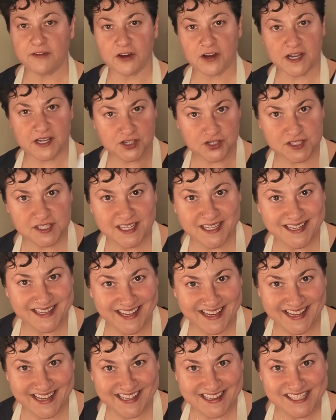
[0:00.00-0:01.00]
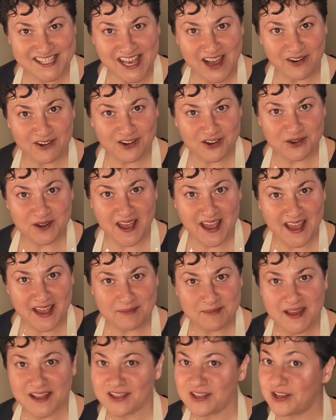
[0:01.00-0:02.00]
interested in getting in the sourdough game
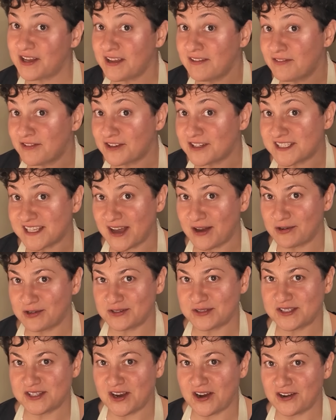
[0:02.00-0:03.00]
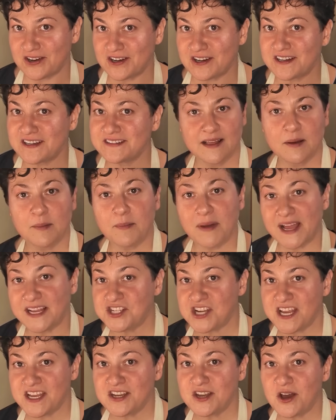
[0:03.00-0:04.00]
and looking for a sourdough starter, my
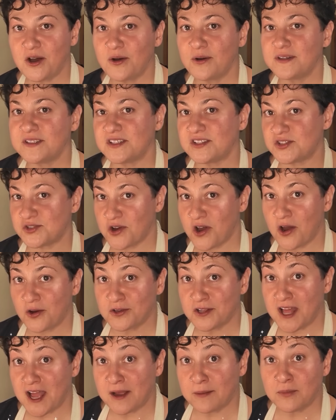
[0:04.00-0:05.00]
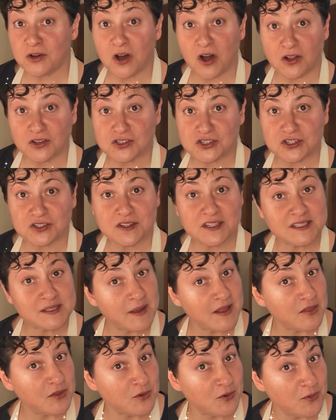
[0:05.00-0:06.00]
Jane Dough is a strong, reliable culture that's
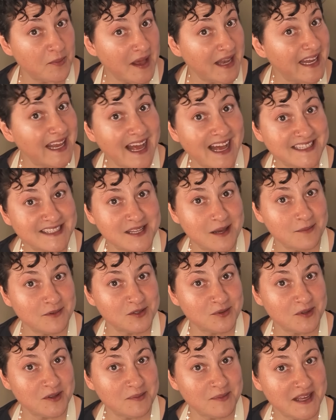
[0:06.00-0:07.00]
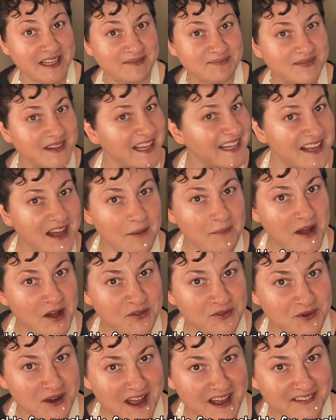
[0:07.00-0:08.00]
been through many hot summers with me and come out
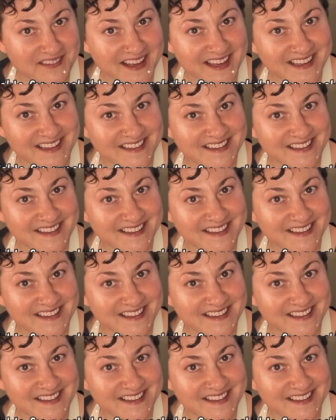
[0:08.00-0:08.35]
thriving.